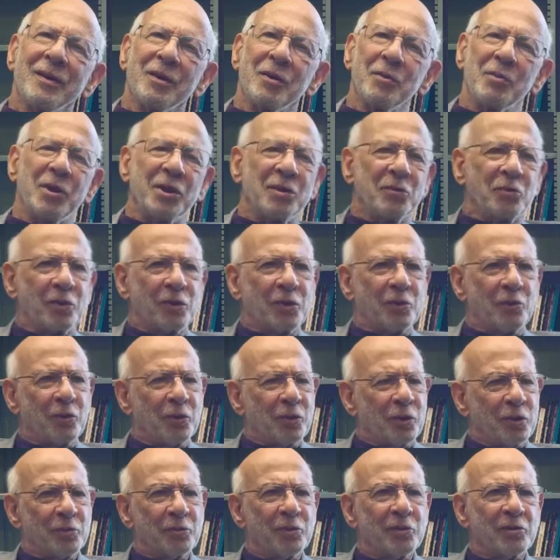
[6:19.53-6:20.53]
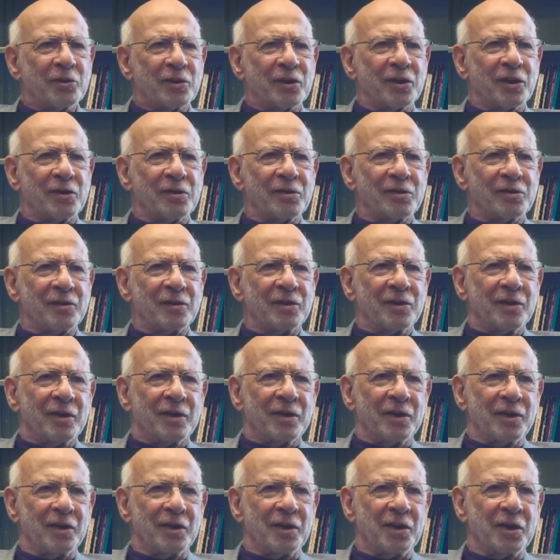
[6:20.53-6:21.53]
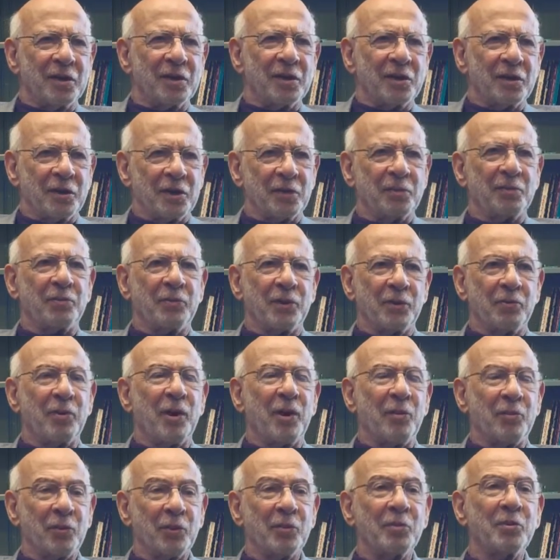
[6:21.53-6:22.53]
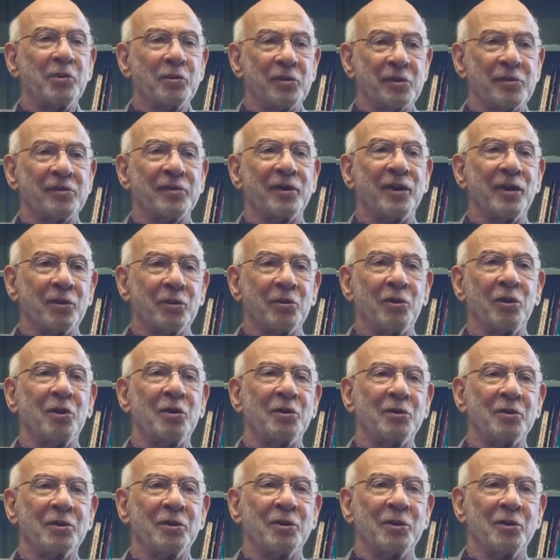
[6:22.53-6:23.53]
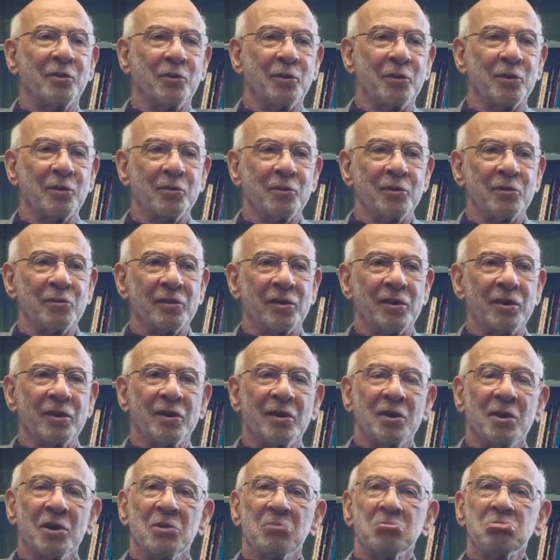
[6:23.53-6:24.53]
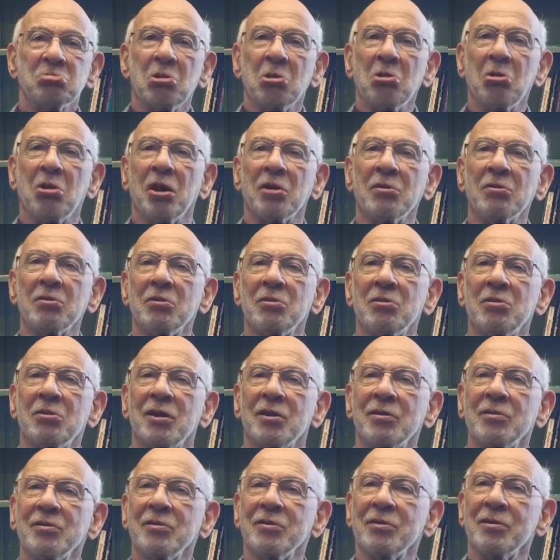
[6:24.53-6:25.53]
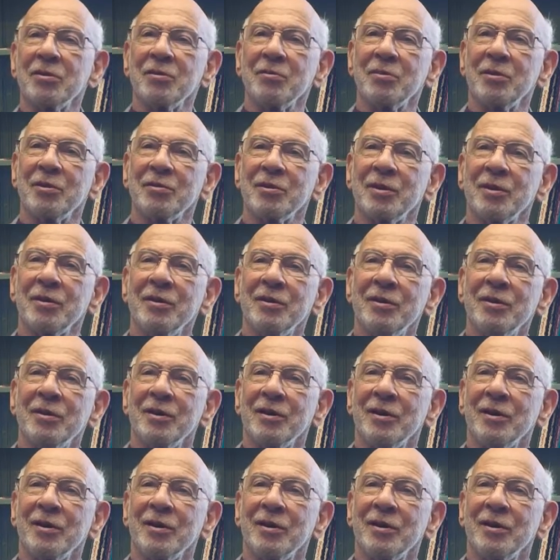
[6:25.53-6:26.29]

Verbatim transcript: You mean world music as in, in the, the, the popular music style called world, world music? music yeah. Oh, I don't know. I don't know anything about that.